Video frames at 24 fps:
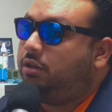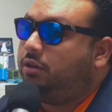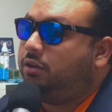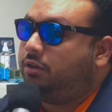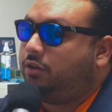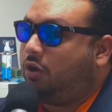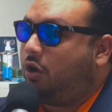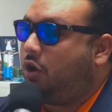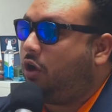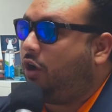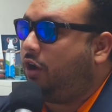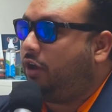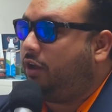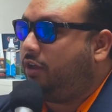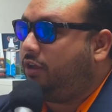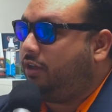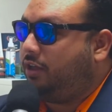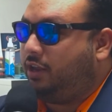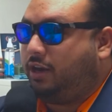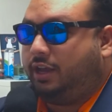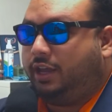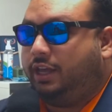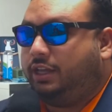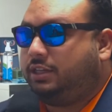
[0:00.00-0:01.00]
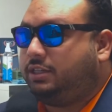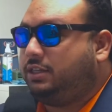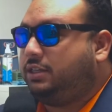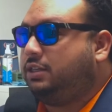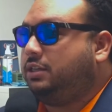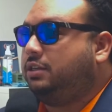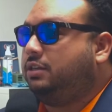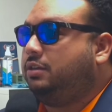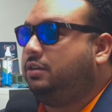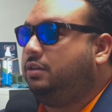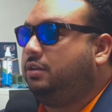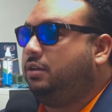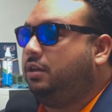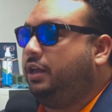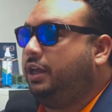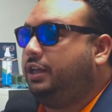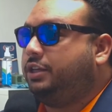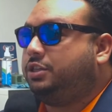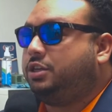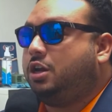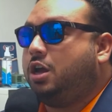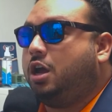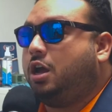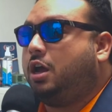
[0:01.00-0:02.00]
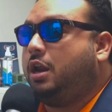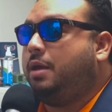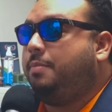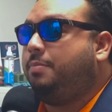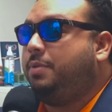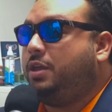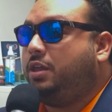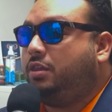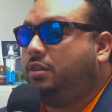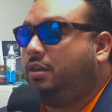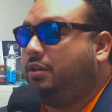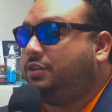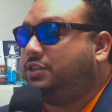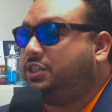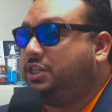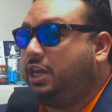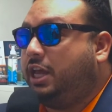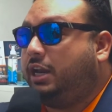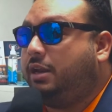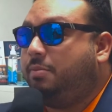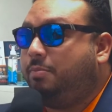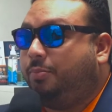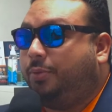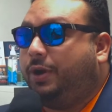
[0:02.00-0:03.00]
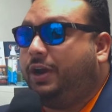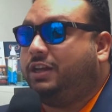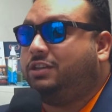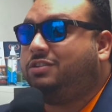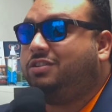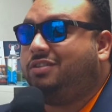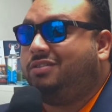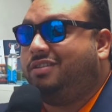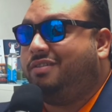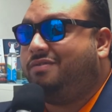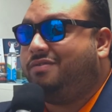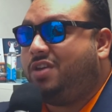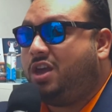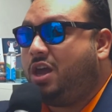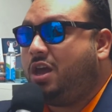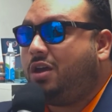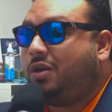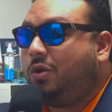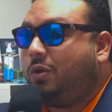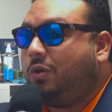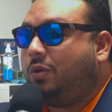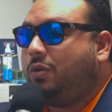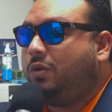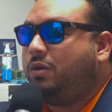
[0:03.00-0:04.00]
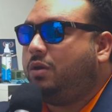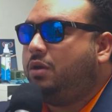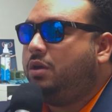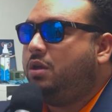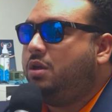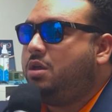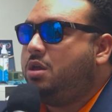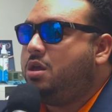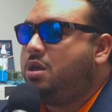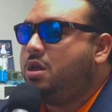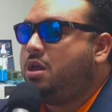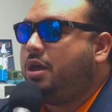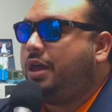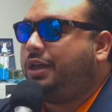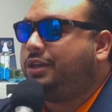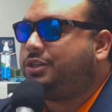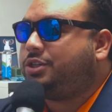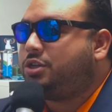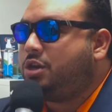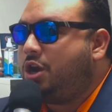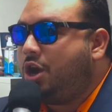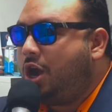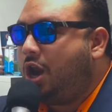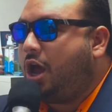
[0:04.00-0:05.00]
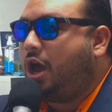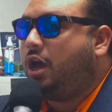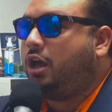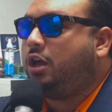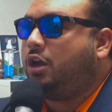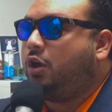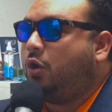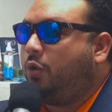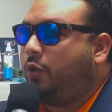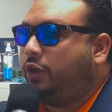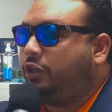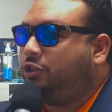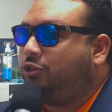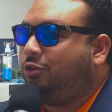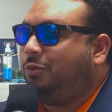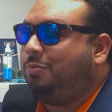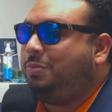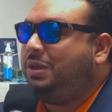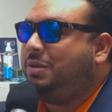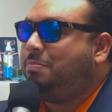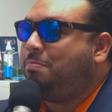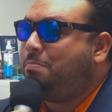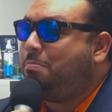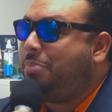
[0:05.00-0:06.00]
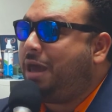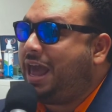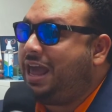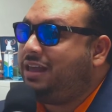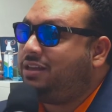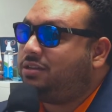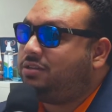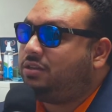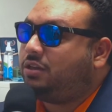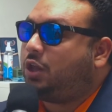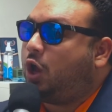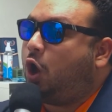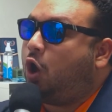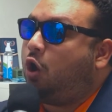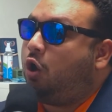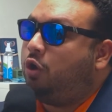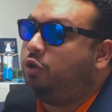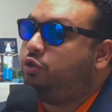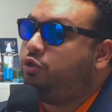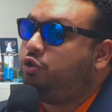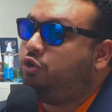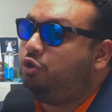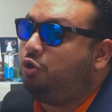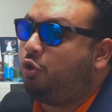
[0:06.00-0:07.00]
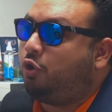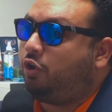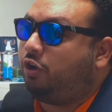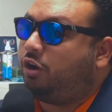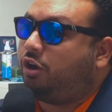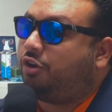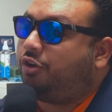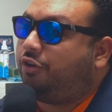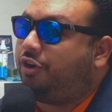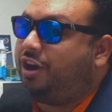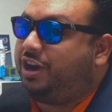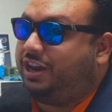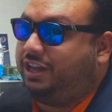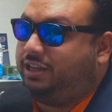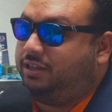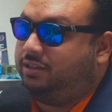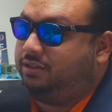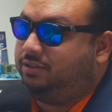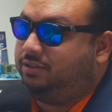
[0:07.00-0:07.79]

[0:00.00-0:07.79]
car it is, it's not going to be the selling price of the vehicle. It's not going to be based on your credit.